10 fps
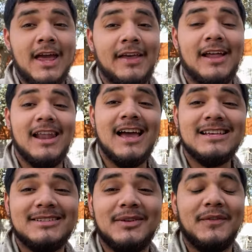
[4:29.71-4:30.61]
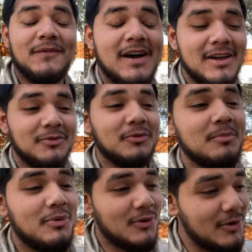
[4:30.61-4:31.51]
Our last and final
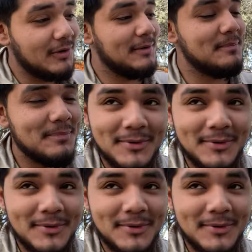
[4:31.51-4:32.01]
important